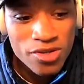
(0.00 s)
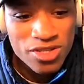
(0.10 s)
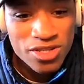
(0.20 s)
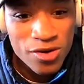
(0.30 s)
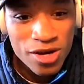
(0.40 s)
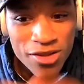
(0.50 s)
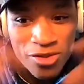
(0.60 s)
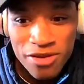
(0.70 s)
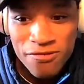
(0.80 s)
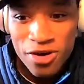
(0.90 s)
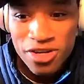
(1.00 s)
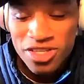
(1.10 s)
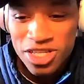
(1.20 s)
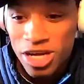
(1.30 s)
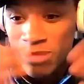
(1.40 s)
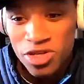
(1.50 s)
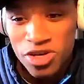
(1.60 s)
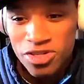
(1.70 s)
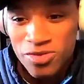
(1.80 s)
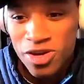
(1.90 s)
And so looking forward to seeing. I'm sure
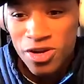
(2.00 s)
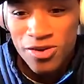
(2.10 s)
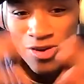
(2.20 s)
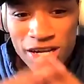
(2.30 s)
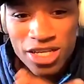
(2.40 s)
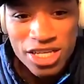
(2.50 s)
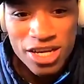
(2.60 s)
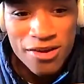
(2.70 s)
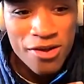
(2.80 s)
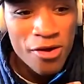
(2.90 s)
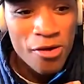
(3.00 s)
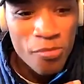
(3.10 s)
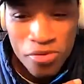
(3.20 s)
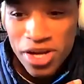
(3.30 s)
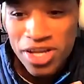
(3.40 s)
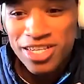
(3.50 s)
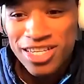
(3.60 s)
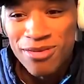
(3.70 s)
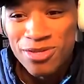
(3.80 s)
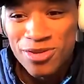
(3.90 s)
I'll run into you plenty of
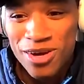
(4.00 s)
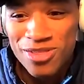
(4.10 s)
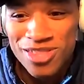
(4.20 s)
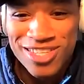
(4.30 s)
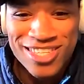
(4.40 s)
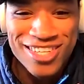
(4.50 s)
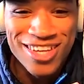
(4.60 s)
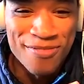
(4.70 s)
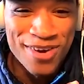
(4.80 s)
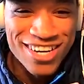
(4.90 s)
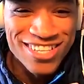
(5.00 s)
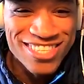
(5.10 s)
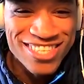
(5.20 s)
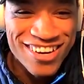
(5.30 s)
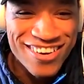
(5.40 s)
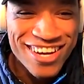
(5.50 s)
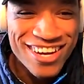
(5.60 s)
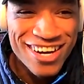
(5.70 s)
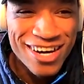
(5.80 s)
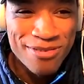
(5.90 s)
times throughout the summer. And so
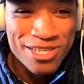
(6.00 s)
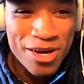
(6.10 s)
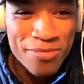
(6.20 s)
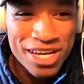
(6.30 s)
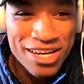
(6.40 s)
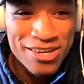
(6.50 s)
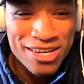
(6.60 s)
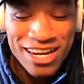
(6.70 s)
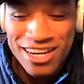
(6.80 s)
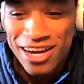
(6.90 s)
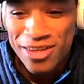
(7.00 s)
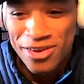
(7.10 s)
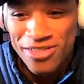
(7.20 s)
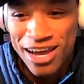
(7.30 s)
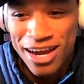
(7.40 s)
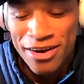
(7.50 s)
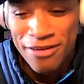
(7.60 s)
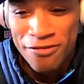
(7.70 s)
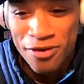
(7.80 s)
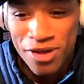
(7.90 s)
because I'll be kind of down there in that
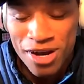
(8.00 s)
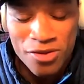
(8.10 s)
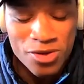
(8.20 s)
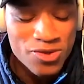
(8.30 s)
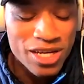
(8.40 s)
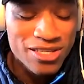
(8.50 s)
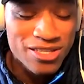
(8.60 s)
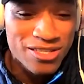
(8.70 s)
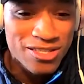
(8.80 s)
area for a lot of those races.